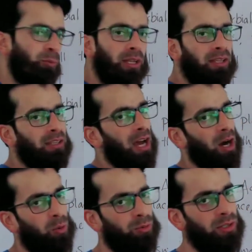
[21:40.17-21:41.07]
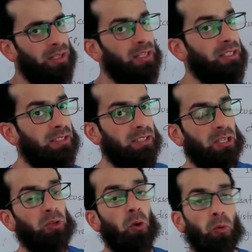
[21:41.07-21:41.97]
very noun
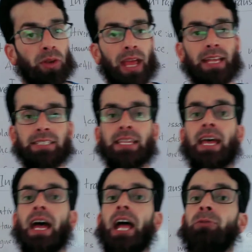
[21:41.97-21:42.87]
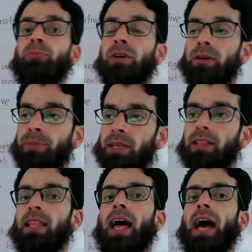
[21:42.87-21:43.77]
is known as
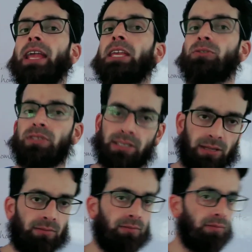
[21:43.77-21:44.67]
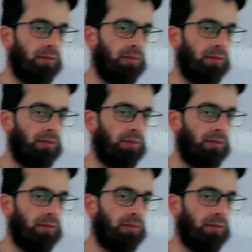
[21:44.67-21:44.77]
adverbial accusative.